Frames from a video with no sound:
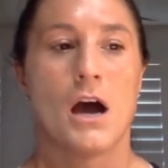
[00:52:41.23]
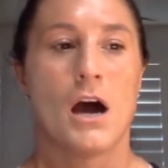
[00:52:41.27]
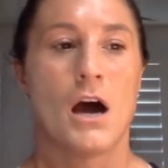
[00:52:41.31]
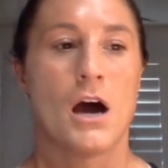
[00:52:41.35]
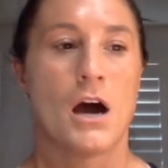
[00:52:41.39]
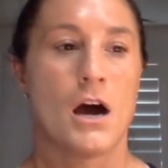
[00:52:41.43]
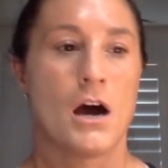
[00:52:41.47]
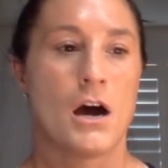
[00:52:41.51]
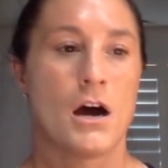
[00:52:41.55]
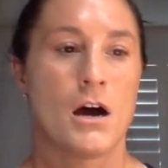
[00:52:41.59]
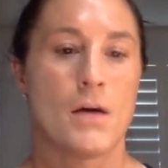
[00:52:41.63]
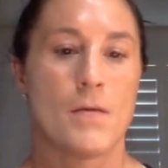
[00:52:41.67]

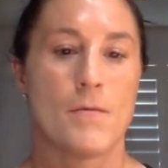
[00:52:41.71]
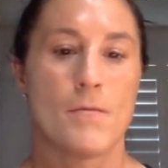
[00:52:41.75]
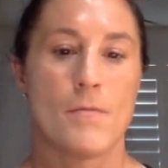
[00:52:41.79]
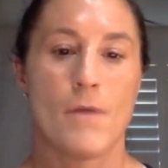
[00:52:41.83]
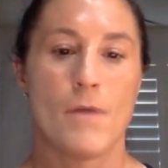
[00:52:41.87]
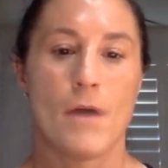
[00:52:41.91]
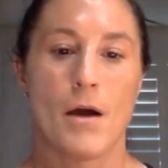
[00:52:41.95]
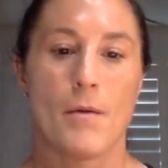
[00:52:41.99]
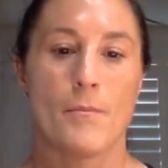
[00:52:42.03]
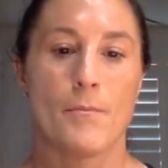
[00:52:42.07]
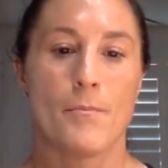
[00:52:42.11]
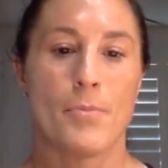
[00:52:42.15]

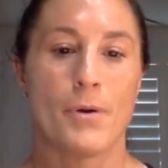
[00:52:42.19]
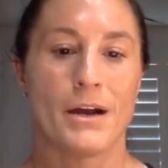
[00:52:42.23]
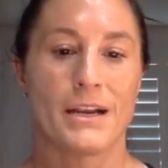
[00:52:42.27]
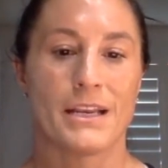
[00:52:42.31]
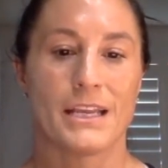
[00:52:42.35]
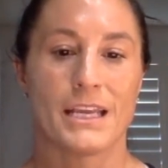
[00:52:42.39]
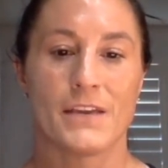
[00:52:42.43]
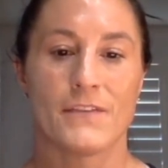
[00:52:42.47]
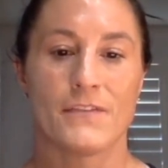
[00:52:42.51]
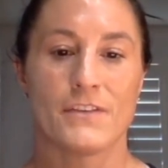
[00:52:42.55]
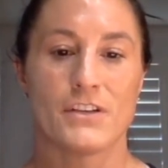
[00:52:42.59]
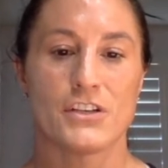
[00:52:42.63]
Um,
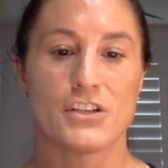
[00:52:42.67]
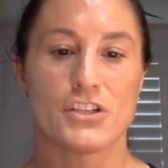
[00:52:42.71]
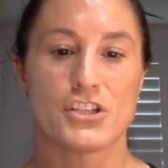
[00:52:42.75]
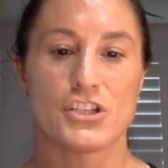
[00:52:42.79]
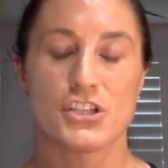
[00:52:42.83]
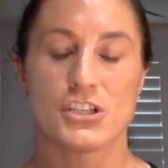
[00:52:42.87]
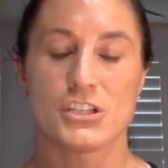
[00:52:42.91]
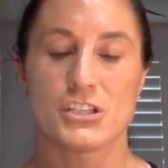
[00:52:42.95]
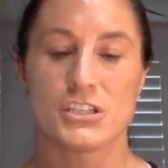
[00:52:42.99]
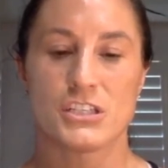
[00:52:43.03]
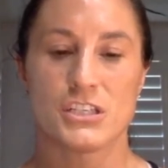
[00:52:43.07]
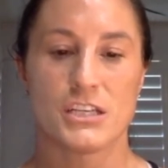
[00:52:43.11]
but even
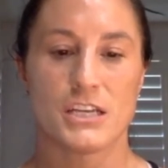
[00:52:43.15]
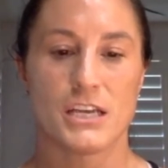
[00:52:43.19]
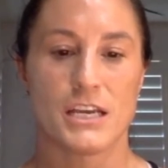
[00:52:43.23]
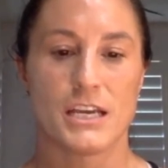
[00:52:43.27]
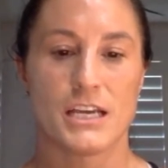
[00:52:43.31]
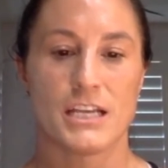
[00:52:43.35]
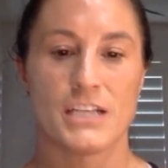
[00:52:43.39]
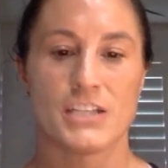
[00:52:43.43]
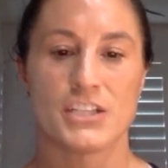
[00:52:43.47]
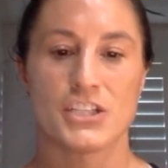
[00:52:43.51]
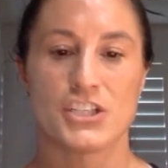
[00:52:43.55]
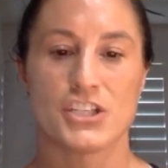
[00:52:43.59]
just
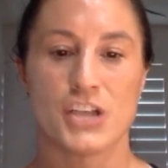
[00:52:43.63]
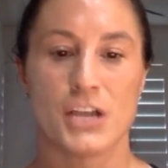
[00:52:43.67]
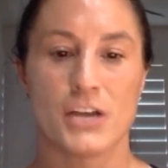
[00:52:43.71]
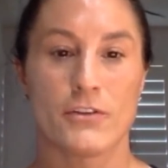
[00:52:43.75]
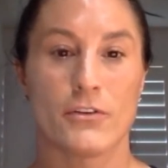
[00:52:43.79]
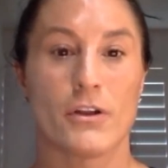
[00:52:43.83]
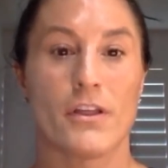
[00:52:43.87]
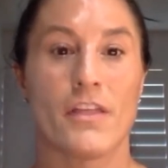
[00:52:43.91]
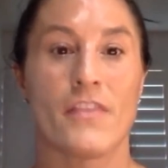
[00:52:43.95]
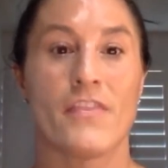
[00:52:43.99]
in general,